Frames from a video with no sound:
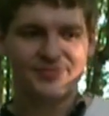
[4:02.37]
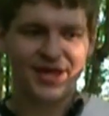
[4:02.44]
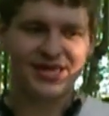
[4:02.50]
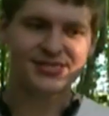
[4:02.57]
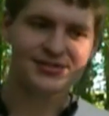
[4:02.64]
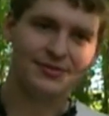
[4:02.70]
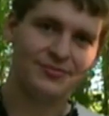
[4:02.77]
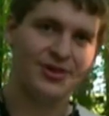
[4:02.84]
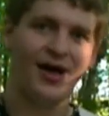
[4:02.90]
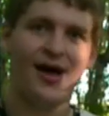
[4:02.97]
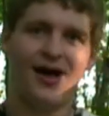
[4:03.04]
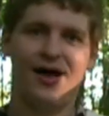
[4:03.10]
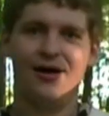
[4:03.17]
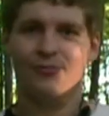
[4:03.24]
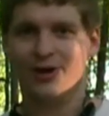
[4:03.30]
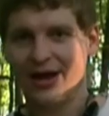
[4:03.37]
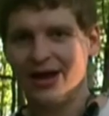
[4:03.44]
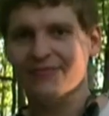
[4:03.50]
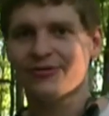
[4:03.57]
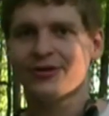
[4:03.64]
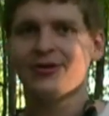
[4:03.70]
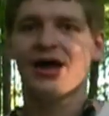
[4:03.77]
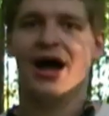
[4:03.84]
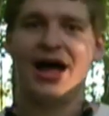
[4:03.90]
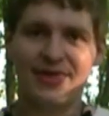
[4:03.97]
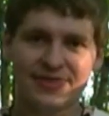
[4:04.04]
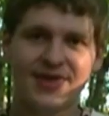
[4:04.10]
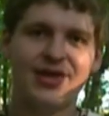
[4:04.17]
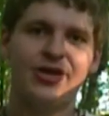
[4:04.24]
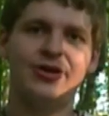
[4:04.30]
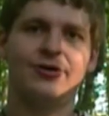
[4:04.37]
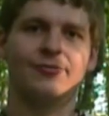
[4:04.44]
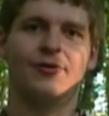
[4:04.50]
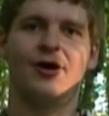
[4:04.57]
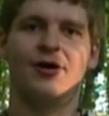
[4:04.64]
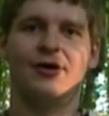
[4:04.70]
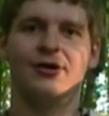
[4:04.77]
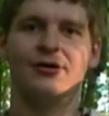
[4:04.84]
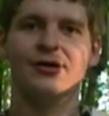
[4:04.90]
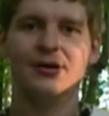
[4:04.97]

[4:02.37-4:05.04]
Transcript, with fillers: based on blah, whatever, I think you're wrong.